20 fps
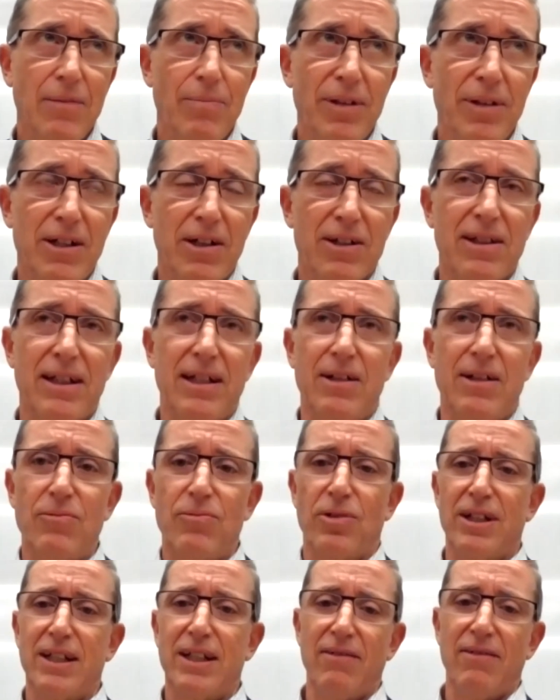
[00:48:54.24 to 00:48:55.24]
Because I
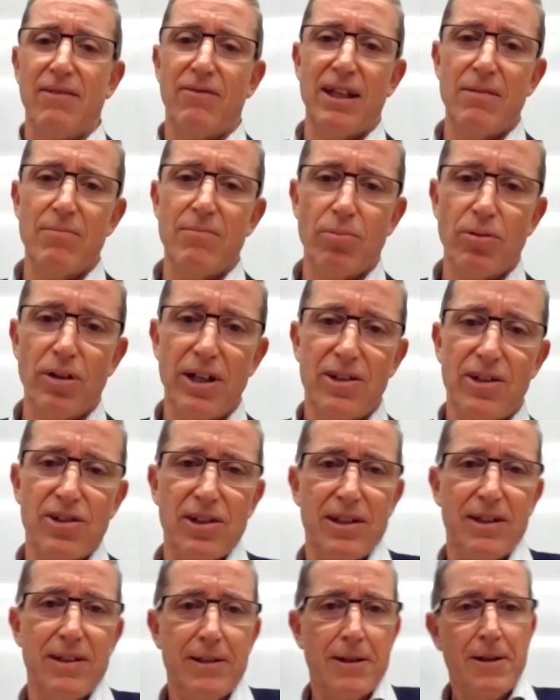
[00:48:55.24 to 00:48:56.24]
don't want to give the
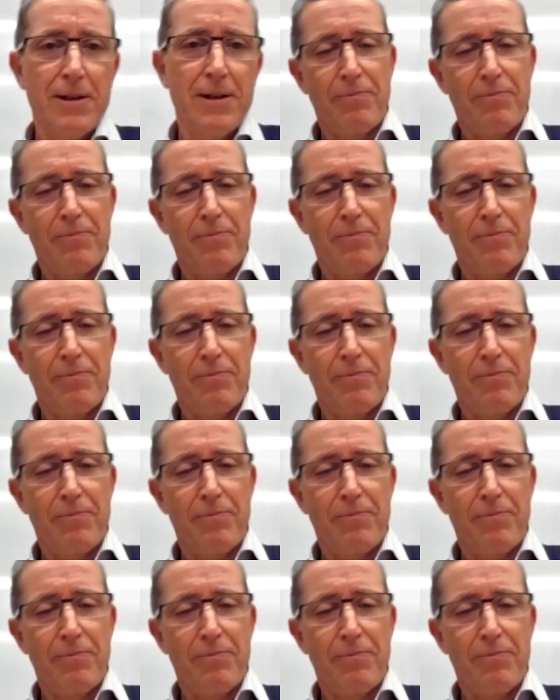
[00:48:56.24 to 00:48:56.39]
impression,